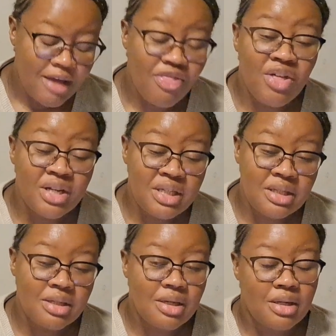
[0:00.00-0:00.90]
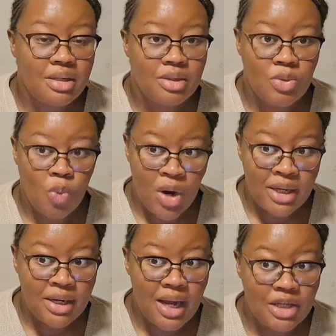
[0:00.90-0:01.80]
This
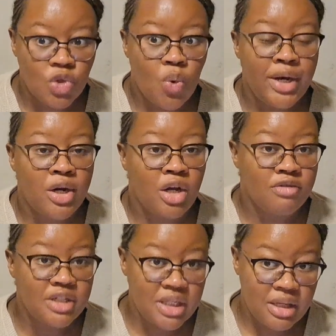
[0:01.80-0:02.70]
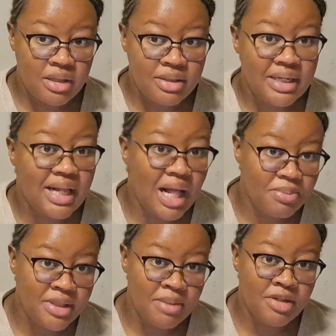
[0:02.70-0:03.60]
one has quite a lot of skills that it
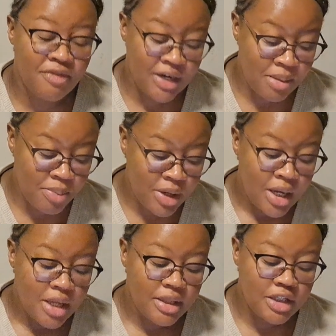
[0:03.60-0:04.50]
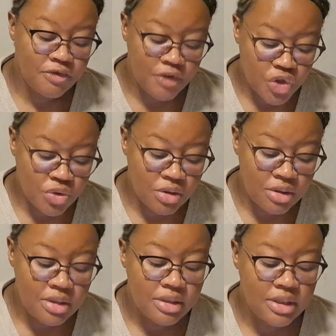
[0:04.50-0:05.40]
helps them develop. There's
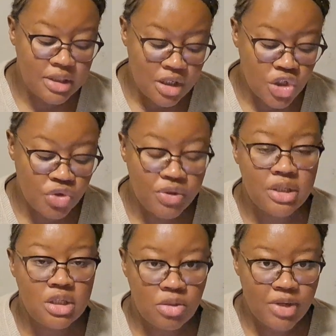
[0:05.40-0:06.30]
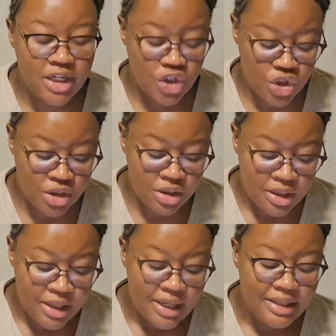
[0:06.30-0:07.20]
visual sensory stimulation,
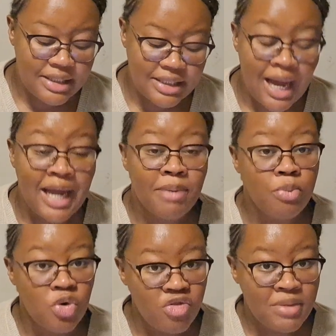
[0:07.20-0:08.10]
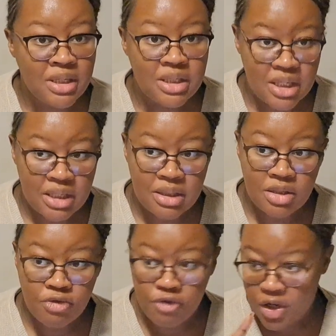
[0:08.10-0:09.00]
there's eye movement
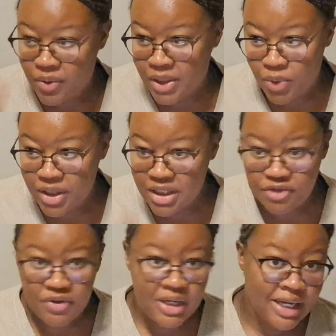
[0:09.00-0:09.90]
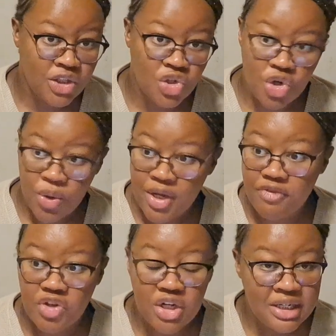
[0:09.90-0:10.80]
skills, following where the different lights are going,
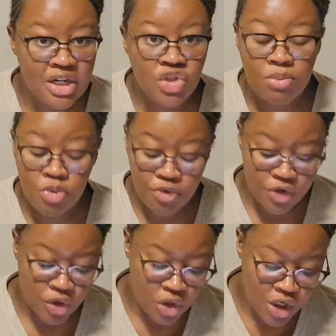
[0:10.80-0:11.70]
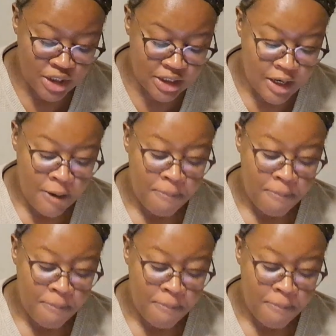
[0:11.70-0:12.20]
if the containers are moving or not.